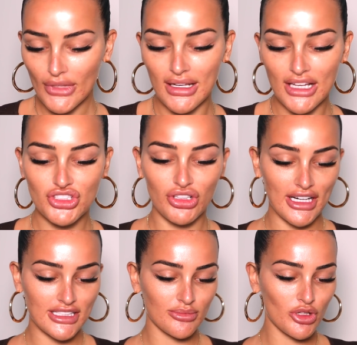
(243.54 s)
Let's
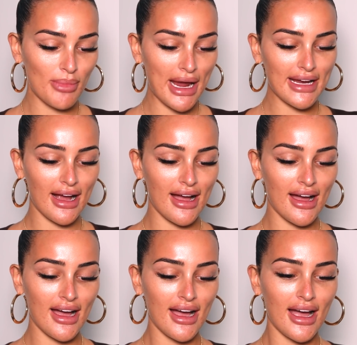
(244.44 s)
try some new
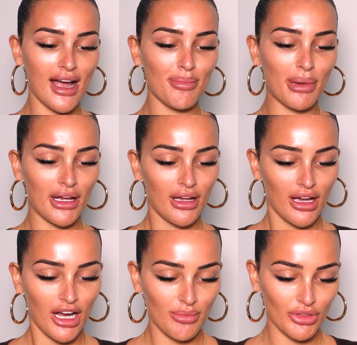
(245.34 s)
makeup.
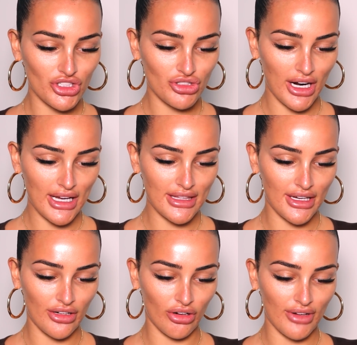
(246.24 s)
I'm going to try
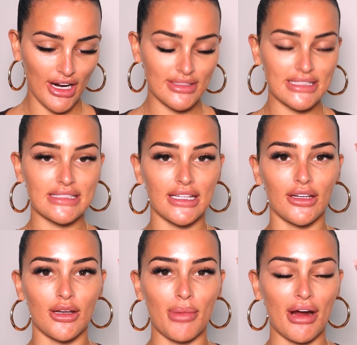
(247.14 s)
the L'Oreal
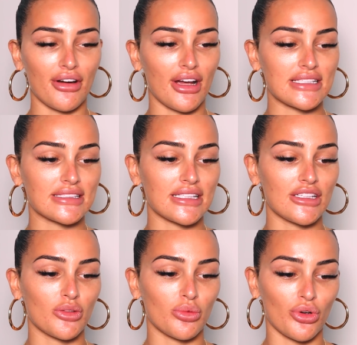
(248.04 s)
Skin Paradise
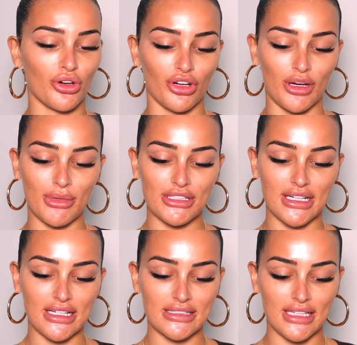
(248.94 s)
Tinted Water Cream because,
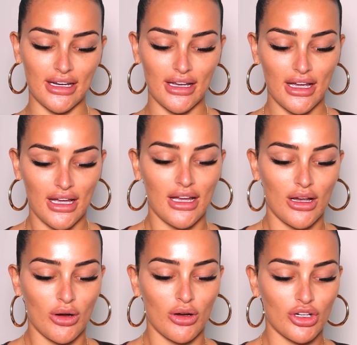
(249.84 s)
like I said,
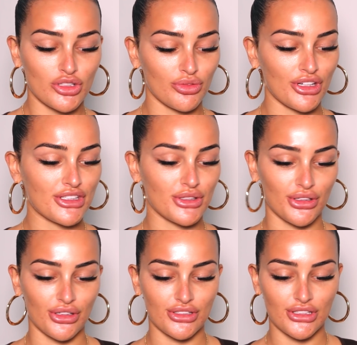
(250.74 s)
because we're
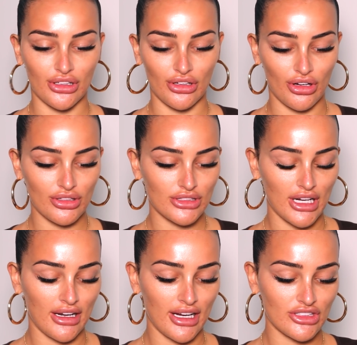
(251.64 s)
indoors a lot,
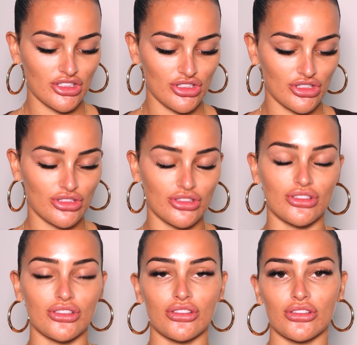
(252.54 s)
I like to just
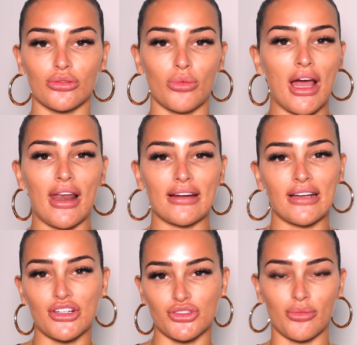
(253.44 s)
wear like
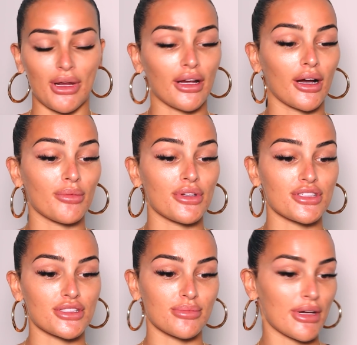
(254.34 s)
natural makeup that
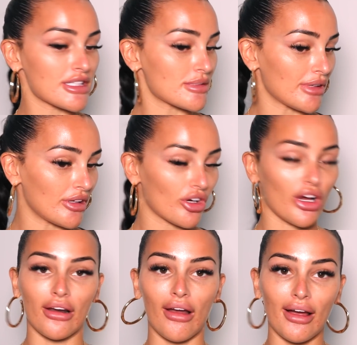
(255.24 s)
just makes me look
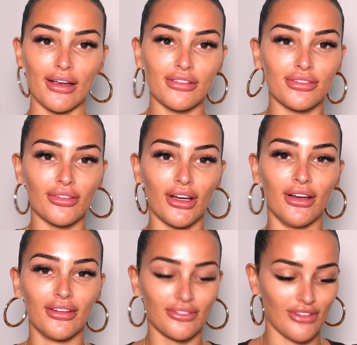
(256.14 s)
alive
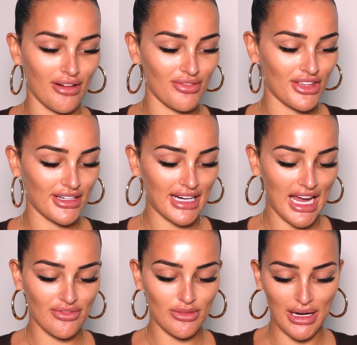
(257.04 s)
rather than like
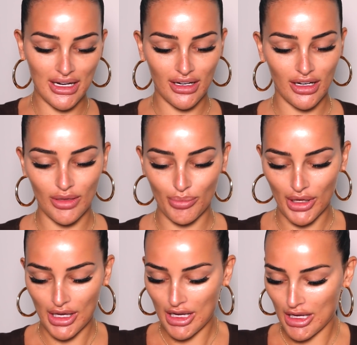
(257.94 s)
heavy makeup,
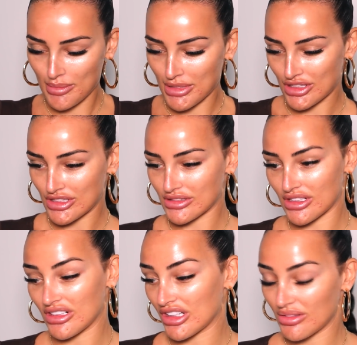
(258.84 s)
because
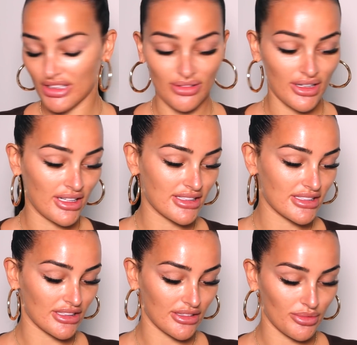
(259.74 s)
can't go anywhere,
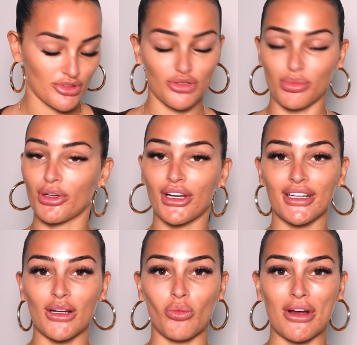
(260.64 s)
so what's the
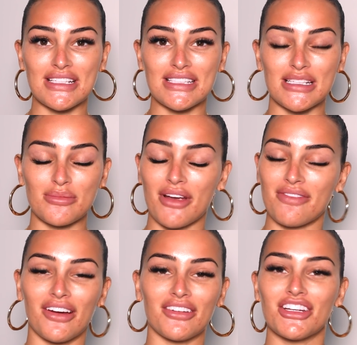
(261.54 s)
point in wasting my
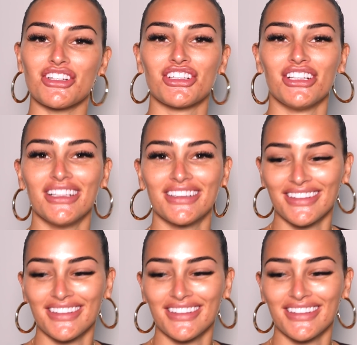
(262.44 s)
foundation?